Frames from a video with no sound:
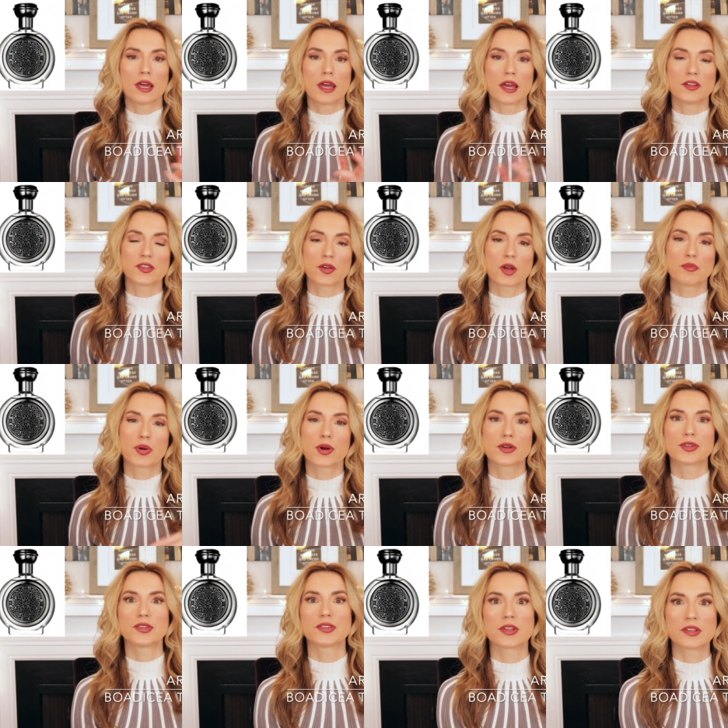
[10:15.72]
and so I
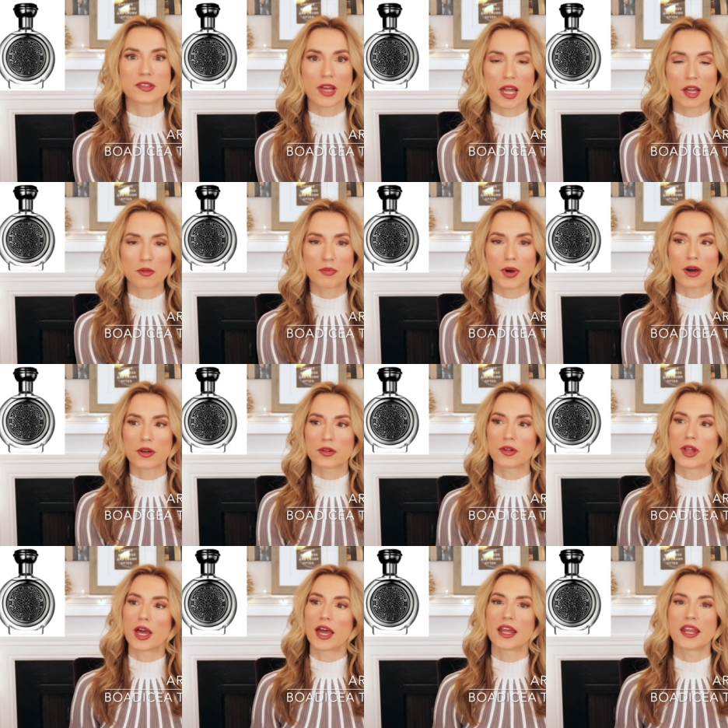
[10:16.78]
purchased a second
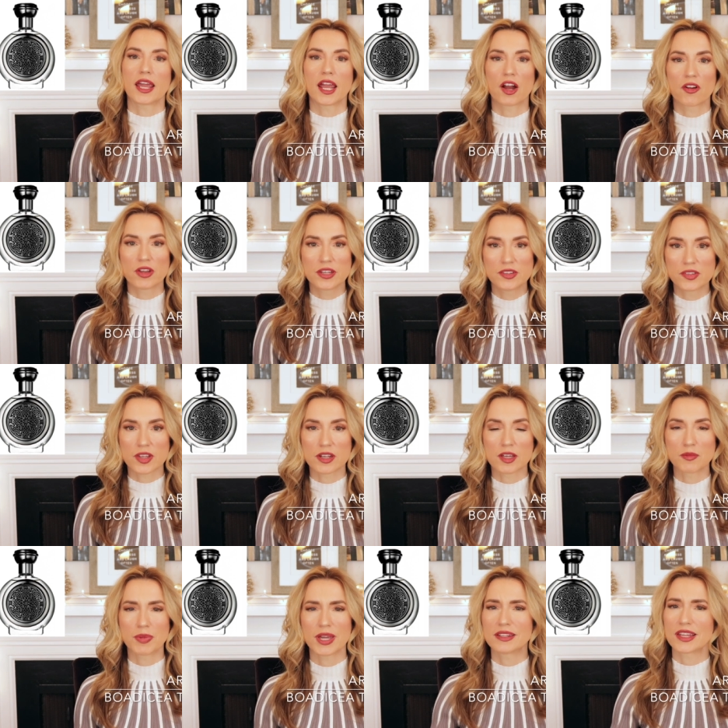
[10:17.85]
bottle at Harrods and
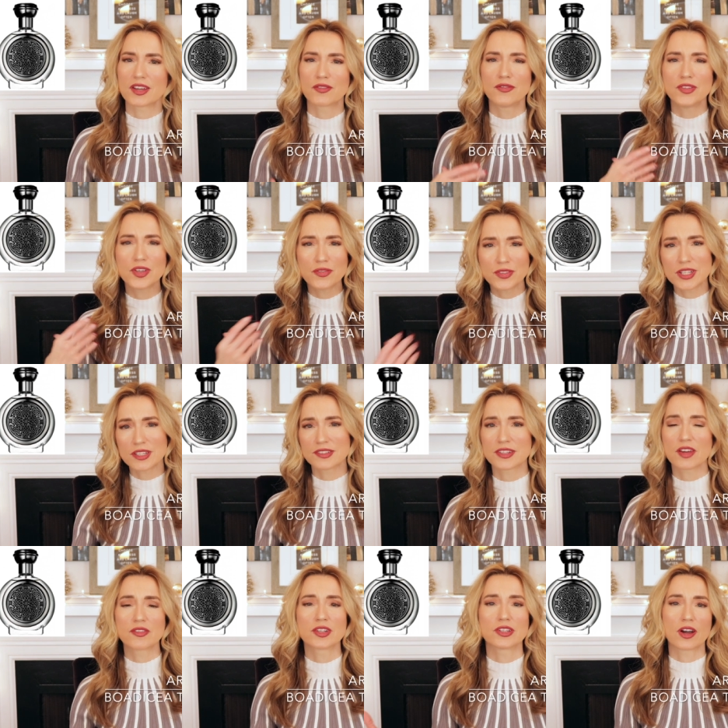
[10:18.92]
I paid like
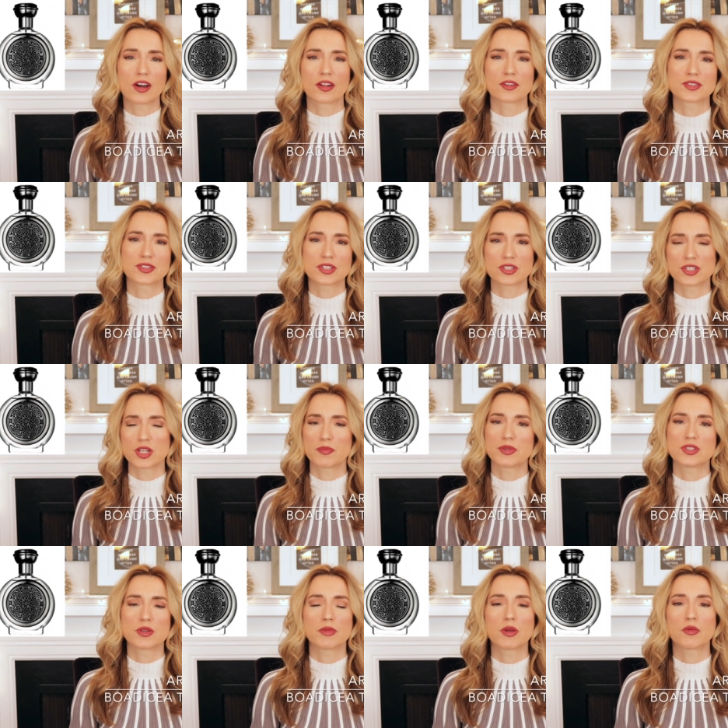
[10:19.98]
$57 to ship it
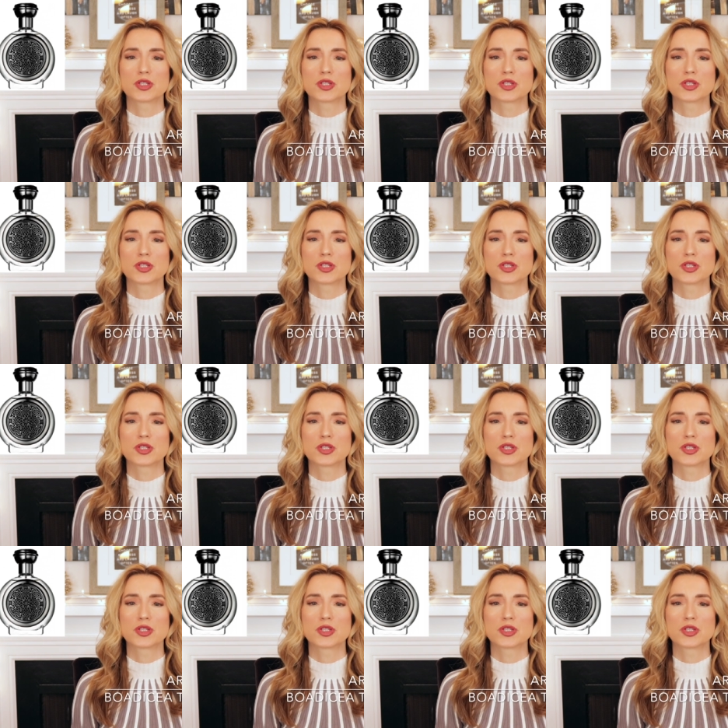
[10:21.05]
to me,